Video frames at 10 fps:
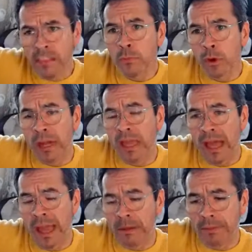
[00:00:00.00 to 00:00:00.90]
This
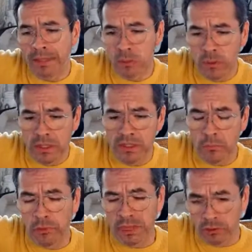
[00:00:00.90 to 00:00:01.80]
morning, I had been doing
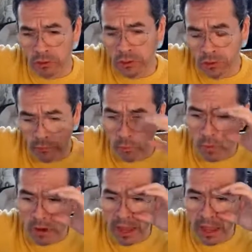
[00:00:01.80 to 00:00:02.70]
some research
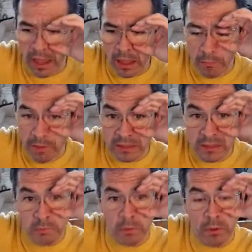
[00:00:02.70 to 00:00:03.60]
for a
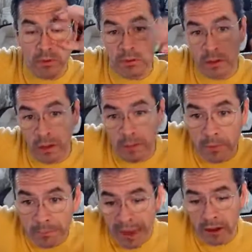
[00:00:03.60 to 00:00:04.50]
business proposal that
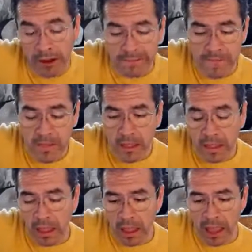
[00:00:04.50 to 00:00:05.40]
I'm preparing,
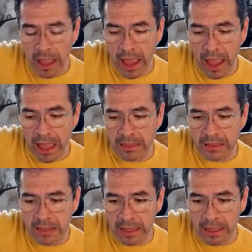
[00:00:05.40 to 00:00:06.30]

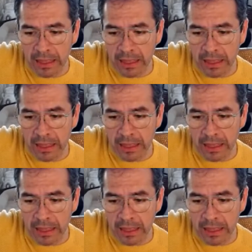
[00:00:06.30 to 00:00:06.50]
and